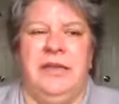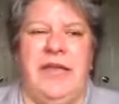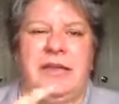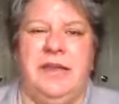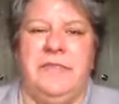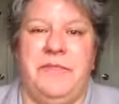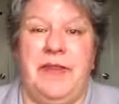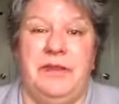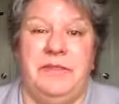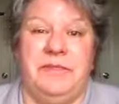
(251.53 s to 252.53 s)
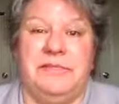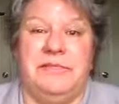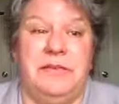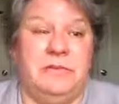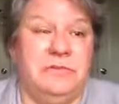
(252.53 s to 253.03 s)
And then in this
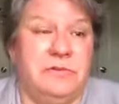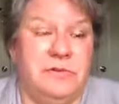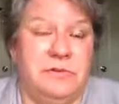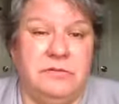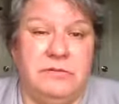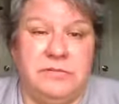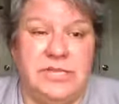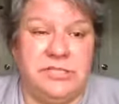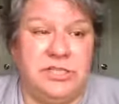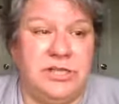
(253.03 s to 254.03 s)
session